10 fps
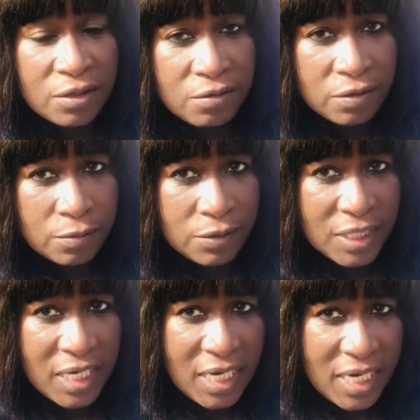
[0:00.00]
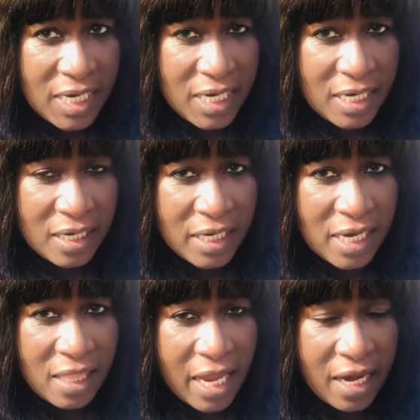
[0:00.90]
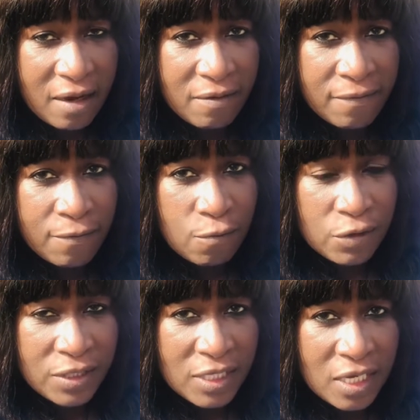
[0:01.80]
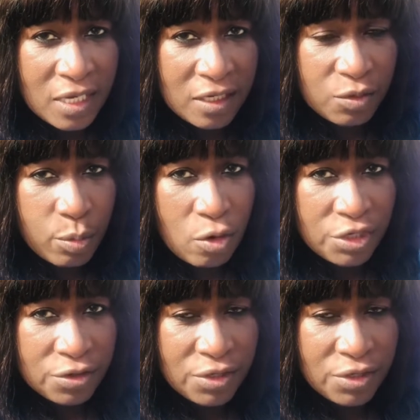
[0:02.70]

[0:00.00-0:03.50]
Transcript: 2 through 10. They like full sun to partial